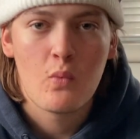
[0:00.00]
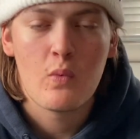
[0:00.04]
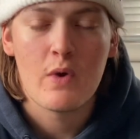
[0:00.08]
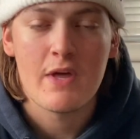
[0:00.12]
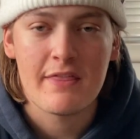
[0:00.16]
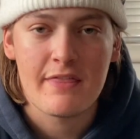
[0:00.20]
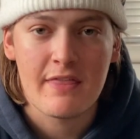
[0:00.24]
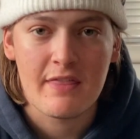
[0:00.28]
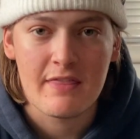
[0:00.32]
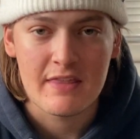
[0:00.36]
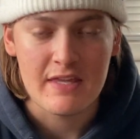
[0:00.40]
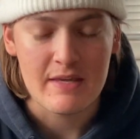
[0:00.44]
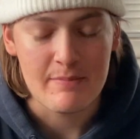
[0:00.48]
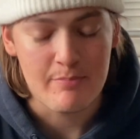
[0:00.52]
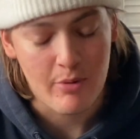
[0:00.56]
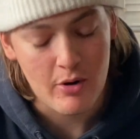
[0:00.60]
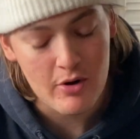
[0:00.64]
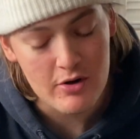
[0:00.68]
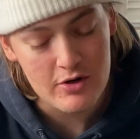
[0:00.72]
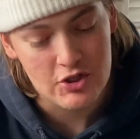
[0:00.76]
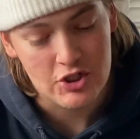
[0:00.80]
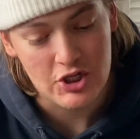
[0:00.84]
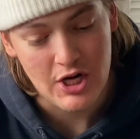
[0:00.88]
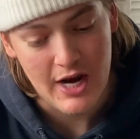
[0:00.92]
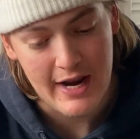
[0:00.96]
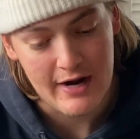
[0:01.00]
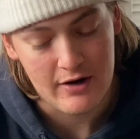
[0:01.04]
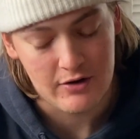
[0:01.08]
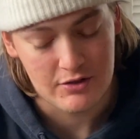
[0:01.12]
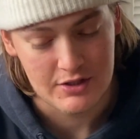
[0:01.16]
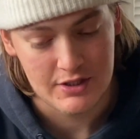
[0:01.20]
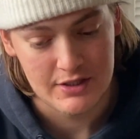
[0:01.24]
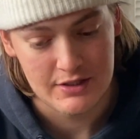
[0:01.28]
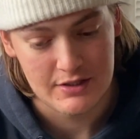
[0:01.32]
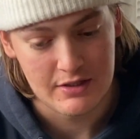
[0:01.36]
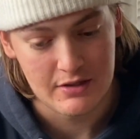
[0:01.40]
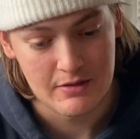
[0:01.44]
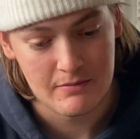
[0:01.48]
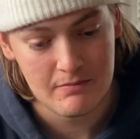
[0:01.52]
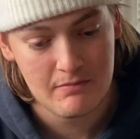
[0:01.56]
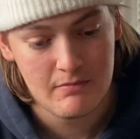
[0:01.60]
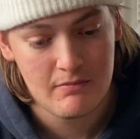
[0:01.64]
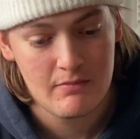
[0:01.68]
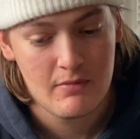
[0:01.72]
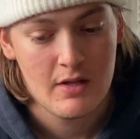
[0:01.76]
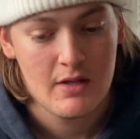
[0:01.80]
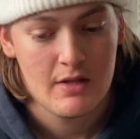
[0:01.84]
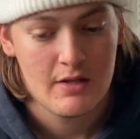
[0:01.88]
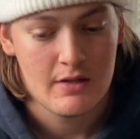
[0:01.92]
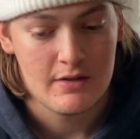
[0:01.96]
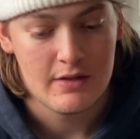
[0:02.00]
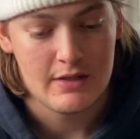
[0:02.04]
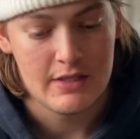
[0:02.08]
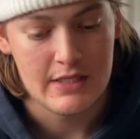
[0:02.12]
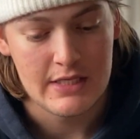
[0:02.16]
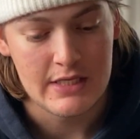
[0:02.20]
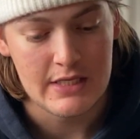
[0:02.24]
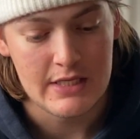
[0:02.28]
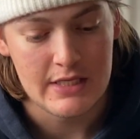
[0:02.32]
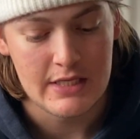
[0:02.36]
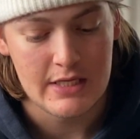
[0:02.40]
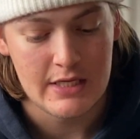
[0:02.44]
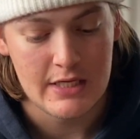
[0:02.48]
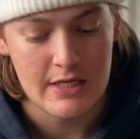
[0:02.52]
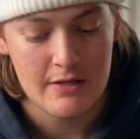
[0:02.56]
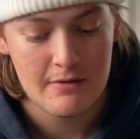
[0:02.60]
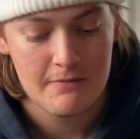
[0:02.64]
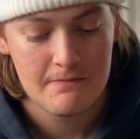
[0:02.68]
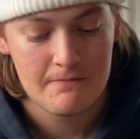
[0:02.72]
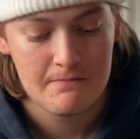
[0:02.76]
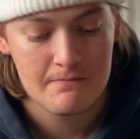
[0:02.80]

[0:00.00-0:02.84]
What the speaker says: With the Burton channel system, the